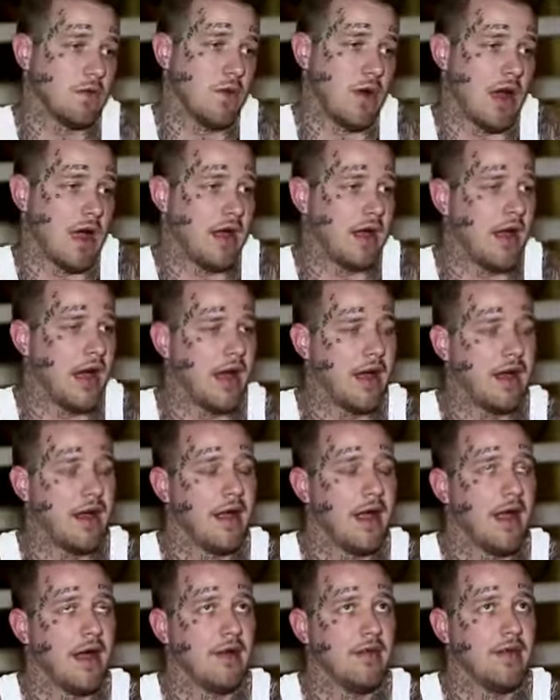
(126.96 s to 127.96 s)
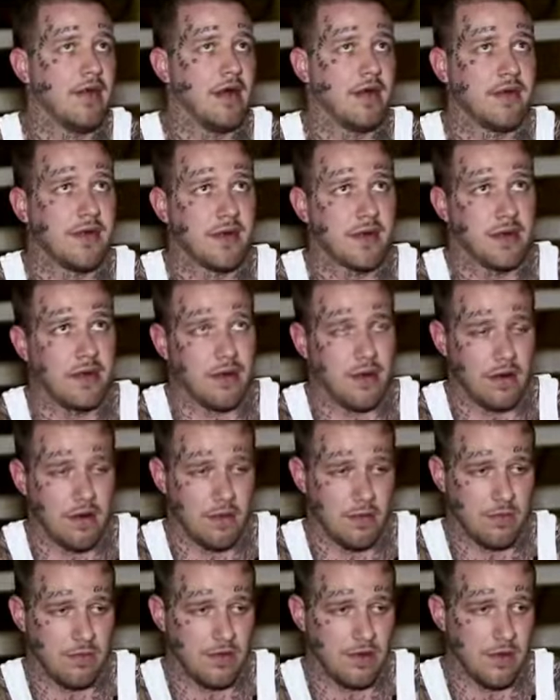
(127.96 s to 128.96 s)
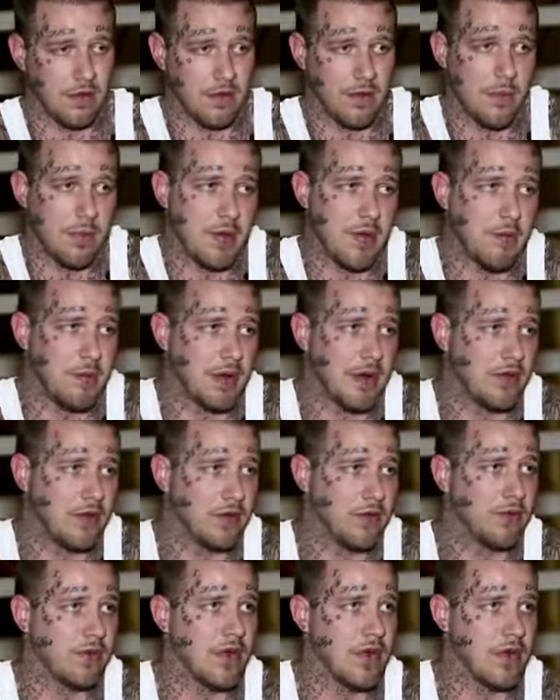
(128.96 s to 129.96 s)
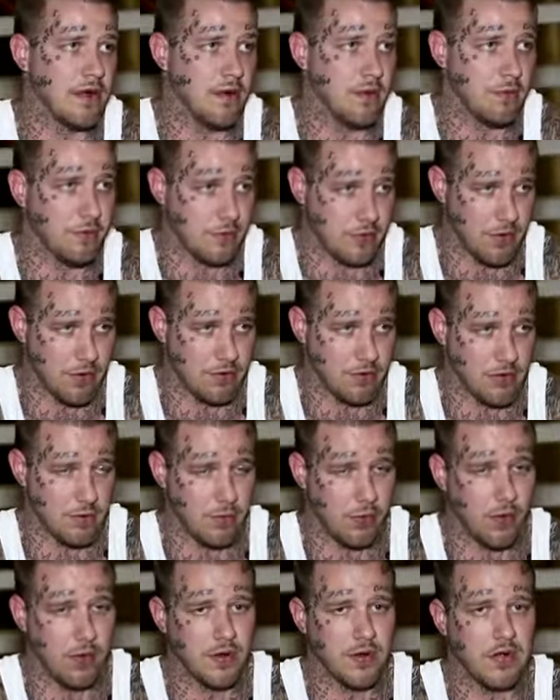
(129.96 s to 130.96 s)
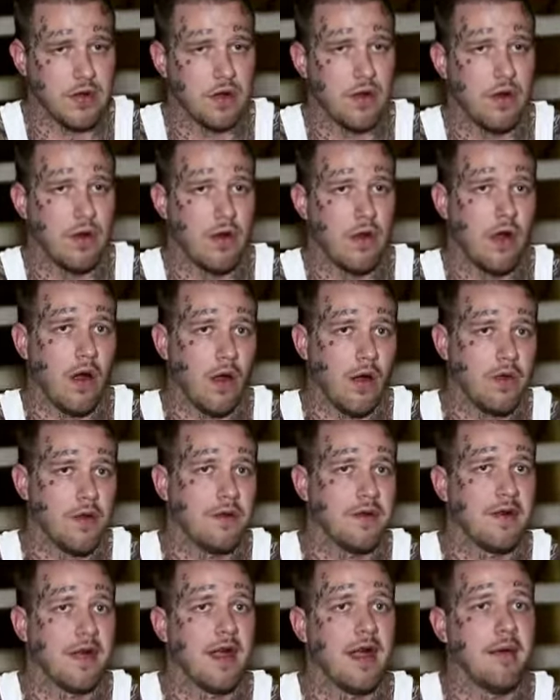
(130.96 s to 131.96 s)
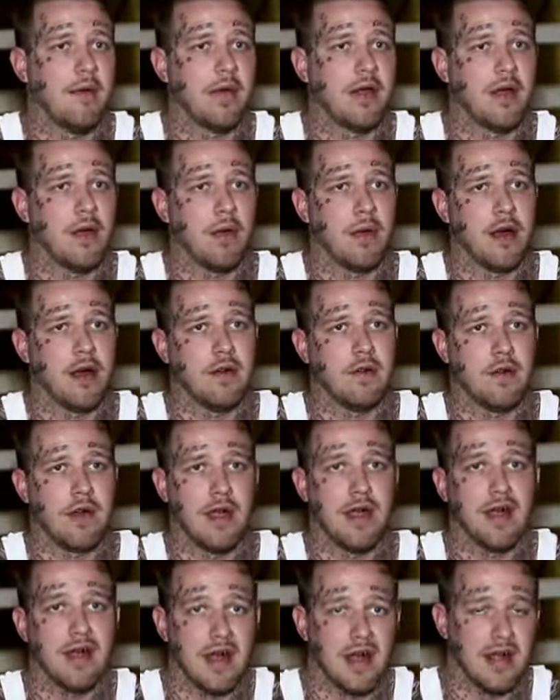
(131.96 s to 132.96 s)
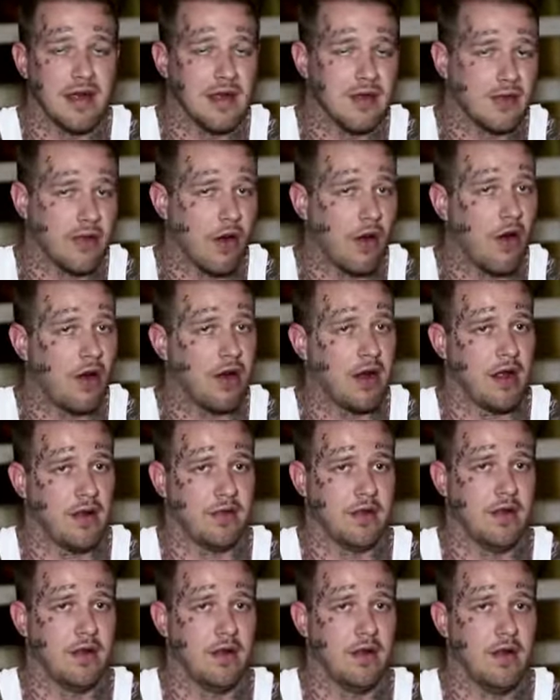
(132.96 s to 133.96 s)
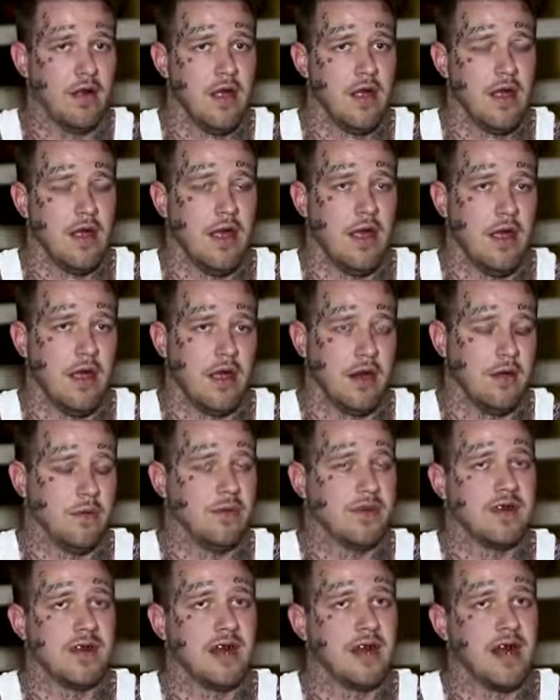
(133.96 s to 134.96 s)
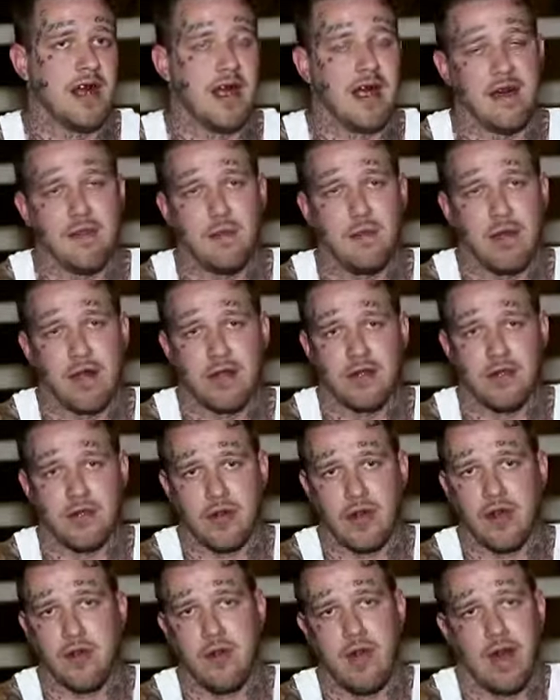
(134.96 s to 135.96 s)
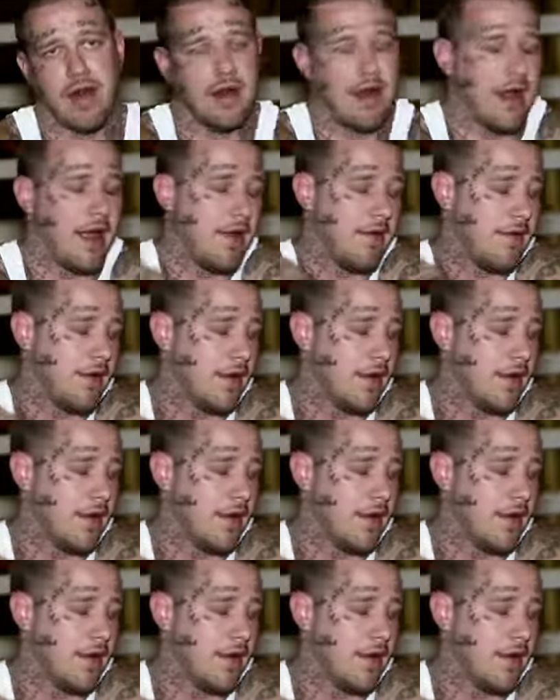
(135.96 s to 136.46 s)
where I didn't have nothing. The people that you think was gonna support you or your family or whatever, it gets hard out there. And it was 10.5 months straight where I didn't have